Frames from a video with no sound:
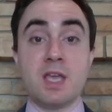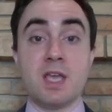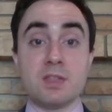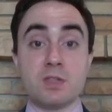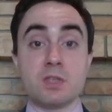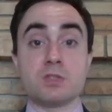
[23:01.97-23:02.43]

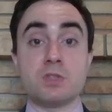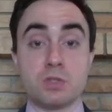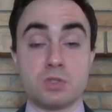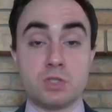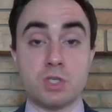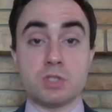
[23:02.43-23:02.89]
and that
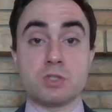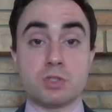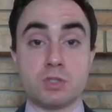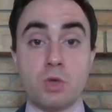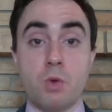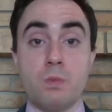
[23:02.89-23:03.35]
there's just
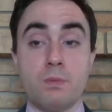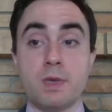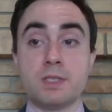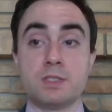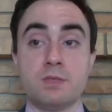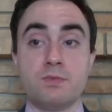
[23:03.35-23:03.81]
so
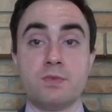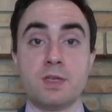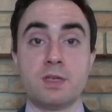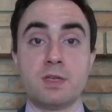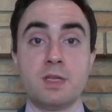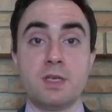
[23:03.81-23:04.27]
much of
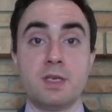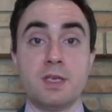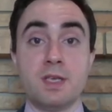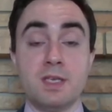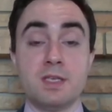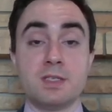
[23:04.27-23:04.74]
it
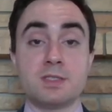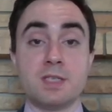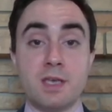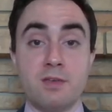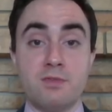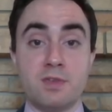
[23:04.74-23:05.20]
is
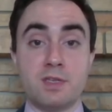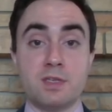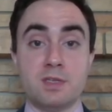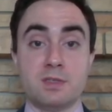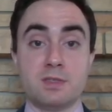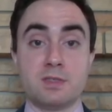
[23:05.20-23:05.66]

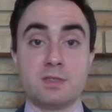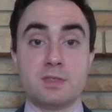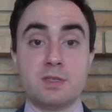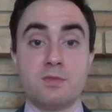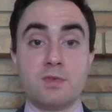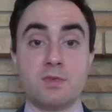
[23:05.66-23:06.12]
evidence
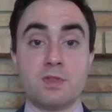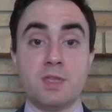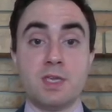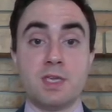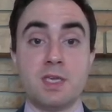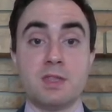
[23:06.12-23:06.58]
for
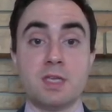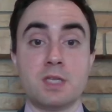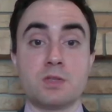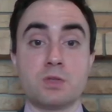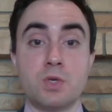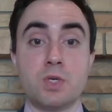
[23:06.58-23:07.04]
thinking that
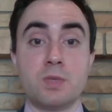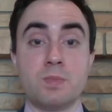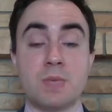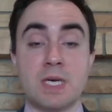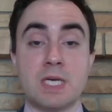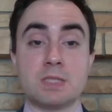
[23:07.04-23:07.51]
there couldn't
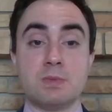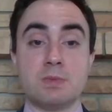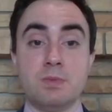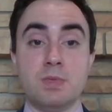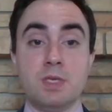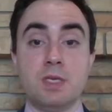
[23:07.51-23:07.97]
possibly
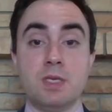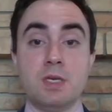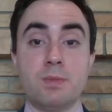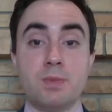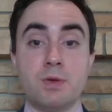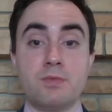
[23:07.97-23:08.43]
be a
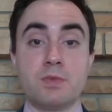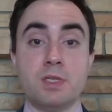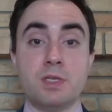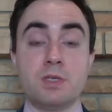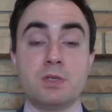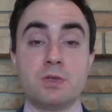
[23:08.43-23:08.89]

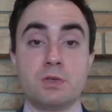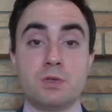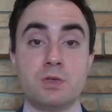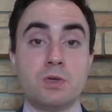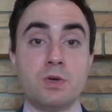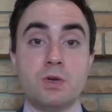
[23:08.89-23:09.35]
perfectly
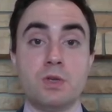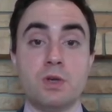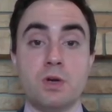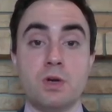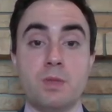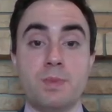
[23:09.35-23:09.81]
good,
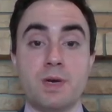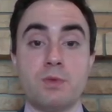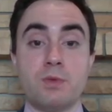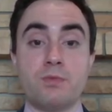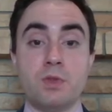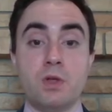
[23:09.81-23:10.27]

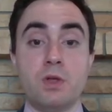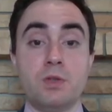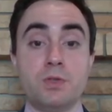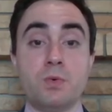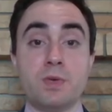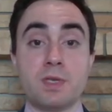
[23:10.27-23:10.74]
all-powerful,
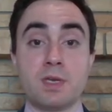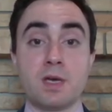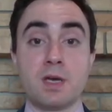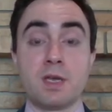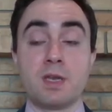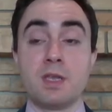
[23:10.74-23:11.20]
all-knowing
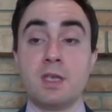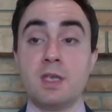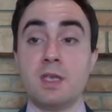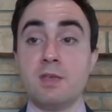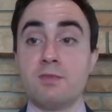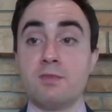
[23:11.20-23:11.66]
God.
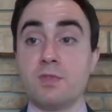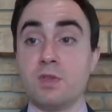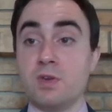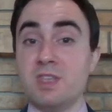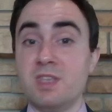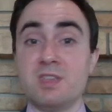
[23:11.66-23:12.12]
If there
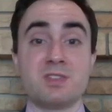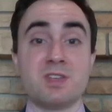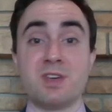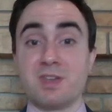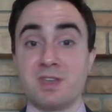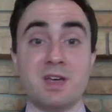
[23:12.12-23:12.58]
is
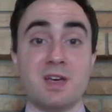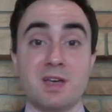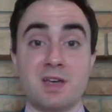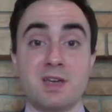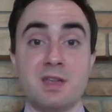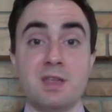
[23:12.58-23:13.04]
a
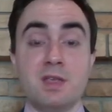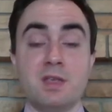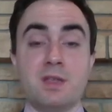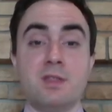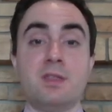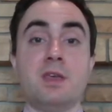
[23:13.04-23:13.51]
God,
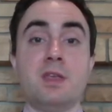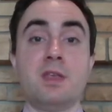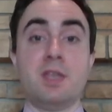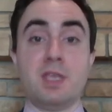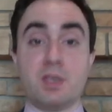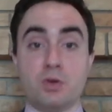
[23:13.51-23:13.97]
then
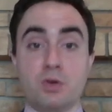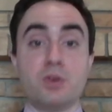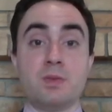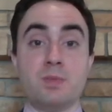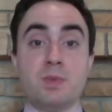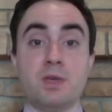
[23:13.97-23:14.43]
it
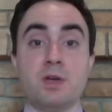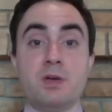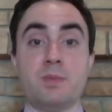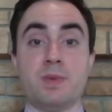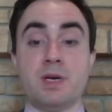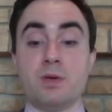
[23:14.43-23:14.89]
couldn't be
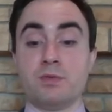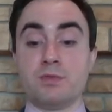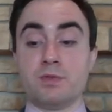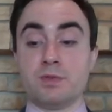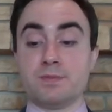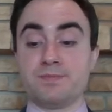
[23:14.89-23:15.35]

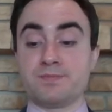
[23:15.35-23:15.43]
all-powerful.